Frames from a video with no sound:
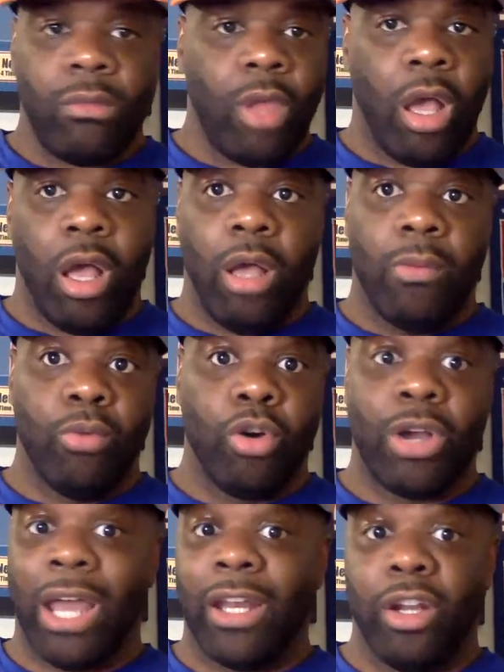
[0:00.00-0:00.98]
we'll
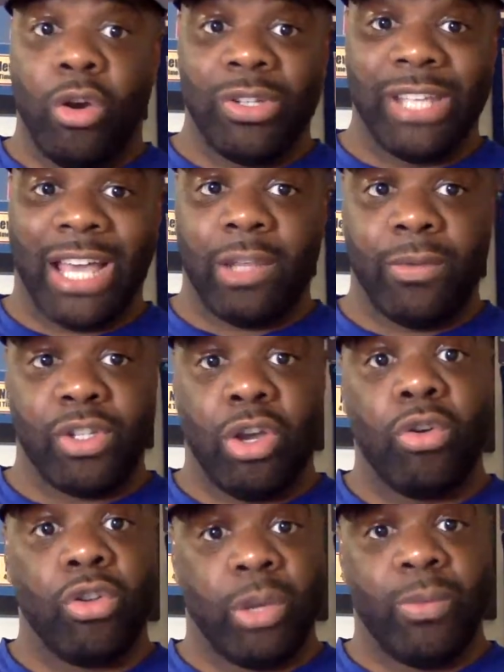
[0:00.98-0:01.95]
kind of know exactly what's
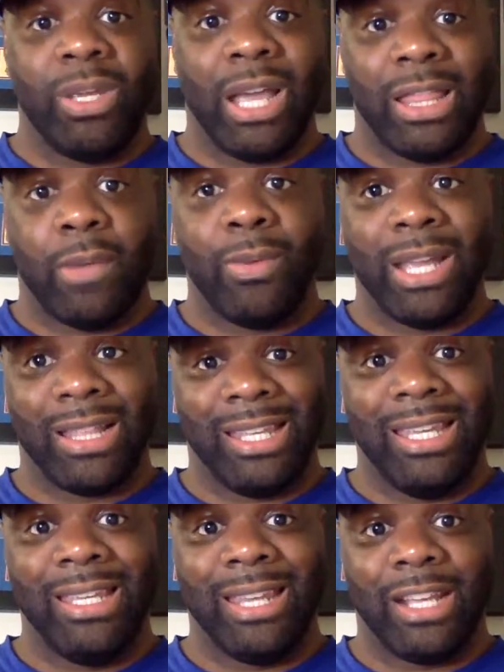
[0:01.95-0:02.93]
going on. Then we got the
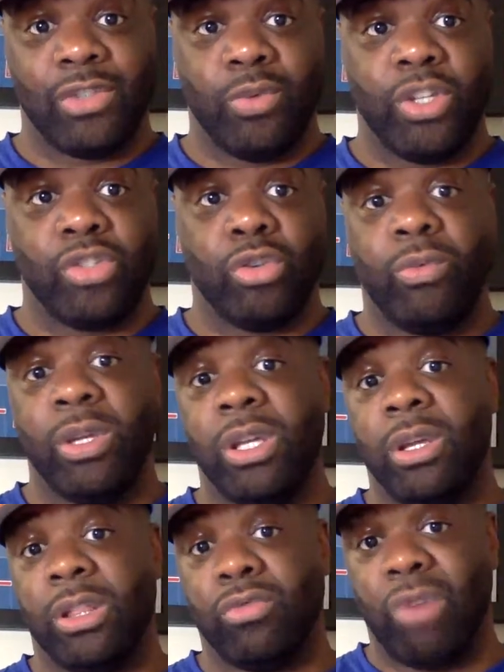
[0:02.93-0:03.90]
Heat next week, so we can
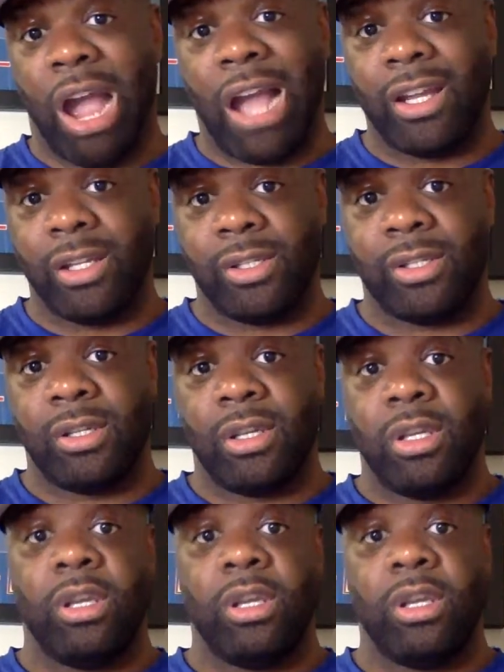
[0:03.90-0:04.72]
get the Rockets.